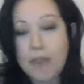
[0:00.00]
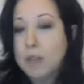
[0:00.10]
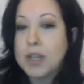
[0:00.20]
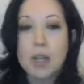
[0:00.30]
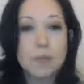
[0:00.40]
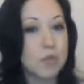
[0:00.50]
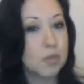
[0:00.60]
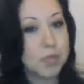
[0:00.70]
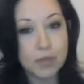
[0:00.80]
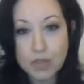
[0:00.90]
Everybody comes
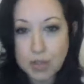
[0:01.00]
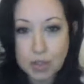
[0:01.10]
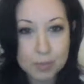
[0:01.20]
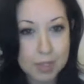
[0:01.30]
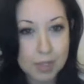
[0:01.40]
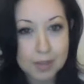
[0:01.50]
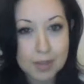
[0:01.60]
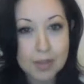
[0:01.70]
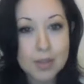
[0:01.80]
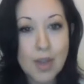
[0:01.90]
from different
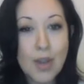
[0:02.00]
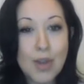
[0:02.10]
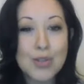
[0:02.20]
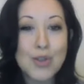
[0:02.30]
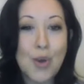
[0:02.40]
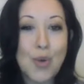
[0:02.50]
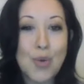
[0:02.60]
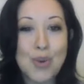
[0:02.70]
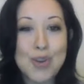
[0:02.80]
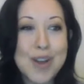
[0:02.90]
circumstances.
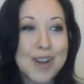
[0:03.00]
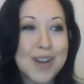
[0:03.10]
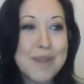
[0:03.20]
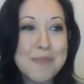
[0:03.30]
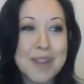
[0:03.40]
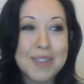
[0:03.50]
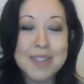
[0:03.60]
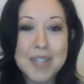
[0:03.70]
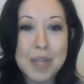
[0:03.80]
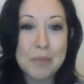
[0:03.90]
So you're not going to make
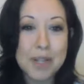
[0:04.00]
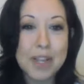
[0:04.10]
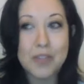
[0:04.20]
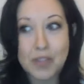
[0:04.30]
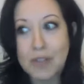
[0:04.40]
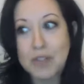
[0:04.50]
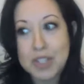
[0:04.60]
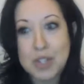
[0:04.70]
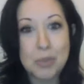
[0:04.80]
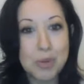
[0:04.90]
the same plan for every
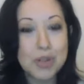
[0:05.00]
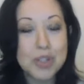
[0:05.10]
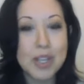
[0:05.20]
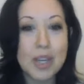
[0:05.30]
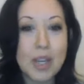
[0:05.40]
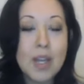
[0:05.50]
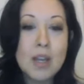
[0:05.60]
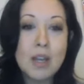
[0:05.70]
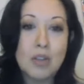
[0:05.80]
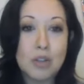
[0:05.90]
single person
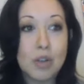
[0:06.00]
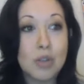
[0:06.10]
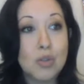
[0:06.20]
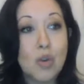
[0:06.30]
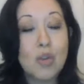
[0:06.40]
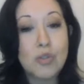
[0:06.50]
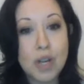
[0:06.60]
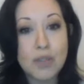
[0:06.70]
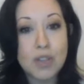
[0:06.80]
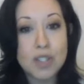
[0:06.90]
or a goal for
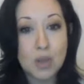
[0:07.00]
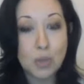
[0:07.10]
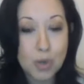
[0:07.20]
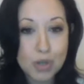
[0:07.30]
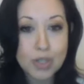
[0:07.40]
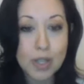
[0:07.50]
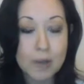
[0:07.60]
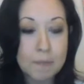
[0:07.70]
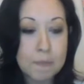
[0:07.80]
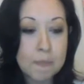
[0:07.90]
every single
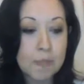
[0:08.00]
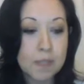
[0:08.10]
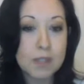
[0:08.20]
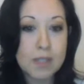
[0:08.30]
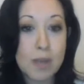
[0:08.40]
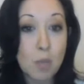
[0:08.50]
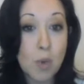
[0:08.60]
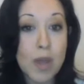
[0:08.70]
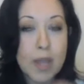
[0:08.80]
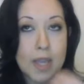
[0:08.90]
person the same
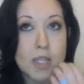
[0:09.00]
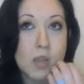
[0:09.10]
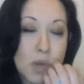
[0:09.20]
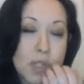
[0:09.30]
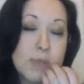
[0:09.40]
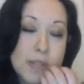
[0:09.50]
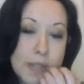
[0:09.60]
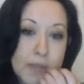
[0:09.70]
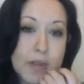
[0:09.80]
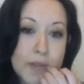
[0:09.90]
way. It's going to be
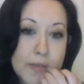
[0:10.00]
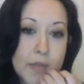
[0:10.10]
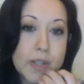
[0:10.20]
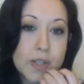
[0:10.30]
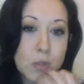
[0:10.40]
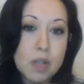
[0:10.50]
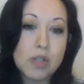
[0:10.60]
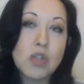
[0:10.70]
different for each one.